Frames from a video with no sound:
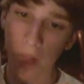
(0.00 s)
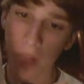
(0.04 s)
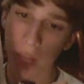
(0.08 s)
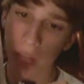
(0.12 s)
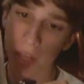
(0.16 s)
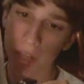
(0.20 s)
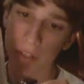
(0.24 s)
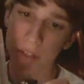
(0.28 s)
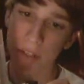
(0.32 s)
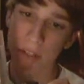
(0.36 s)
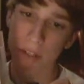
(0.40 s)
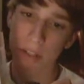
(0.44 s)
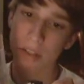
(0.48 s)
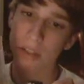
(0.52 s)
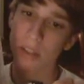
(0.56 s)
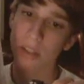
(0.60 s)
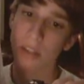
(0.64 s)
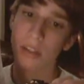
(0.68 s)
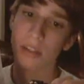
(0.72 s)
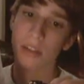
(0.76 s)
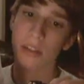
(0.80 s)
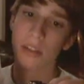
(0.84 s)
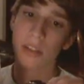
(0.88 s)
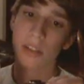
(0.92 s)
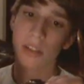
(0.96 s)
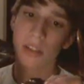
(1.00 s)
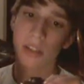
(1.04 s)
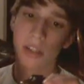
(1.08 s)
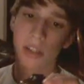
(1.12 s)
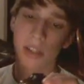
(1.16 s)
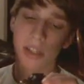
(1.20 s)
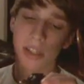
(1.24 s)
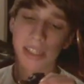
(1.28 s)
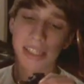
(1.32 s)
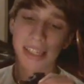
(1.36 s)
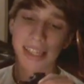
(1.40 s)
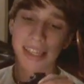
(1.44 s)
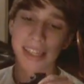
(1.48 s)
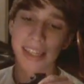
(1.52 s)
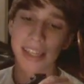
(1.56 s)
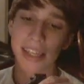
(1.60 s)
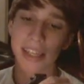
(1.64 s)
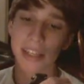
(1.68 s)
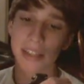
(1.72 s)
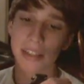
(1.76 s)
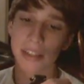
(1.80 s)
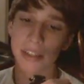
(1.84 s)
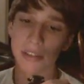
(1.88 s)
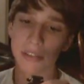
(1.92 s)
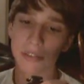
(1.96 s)
acted as an
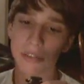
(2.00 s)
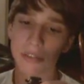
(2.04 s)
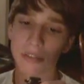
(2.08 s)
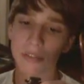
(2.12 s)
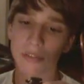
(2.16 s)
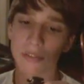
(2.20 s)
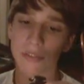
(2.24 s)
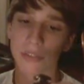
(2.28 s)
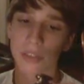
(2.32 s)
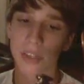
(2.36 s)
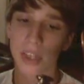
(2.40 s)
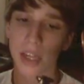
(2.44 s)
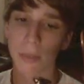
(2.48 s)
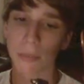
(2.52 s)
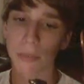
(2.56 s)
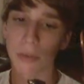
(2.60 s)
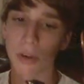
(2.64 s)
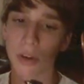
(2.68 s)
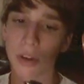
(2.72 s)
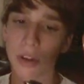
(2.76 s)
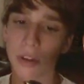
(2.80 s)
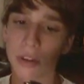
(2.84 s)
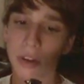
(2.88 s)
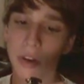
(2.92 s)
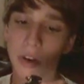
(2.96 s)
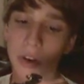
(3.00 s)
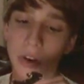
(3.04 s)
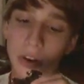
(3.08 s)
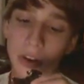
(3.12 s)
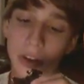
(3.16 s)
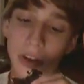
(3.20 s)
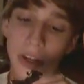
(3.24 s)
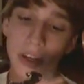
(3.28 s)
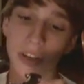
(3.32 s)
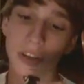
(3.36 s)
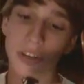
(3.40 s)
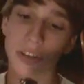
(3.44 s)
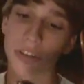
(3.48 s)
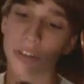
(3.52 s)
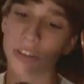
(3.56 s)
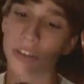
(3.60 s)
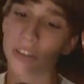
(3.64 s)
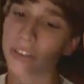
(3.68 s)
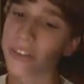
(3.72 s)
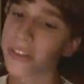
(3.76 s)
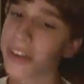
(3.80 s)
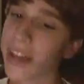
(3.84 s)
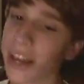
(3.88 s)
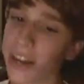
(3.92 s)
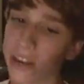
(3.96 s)
adhesive, kept it on there. Now you
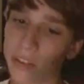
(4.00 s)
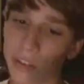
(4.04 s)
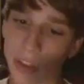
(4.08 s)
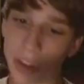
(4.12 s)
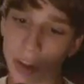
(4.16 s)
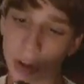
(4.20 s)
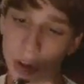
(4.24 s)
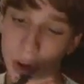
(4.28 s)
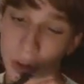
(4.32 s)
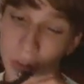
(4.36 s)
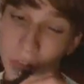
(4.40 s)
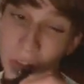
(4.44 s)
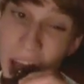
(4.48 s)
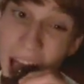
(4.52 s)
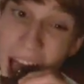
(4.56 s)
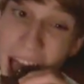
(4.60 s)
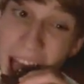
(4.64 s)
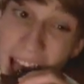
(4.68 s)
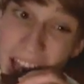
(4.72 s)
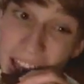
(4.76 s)
just snatch that off.